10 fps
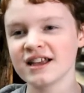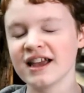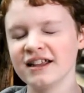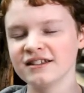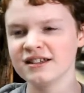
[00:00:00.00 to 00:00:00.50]

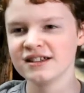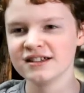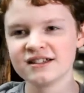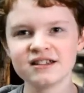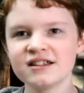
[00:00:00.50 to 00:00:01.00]
and
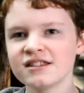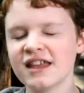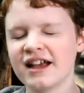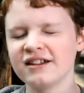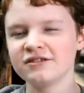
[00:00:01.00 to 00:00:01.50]

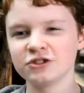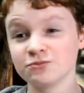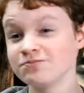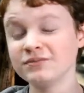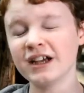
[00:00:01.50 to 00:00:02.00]
that
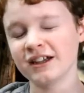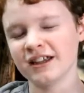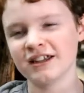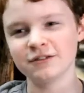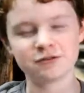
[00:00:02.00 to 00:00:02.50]
just and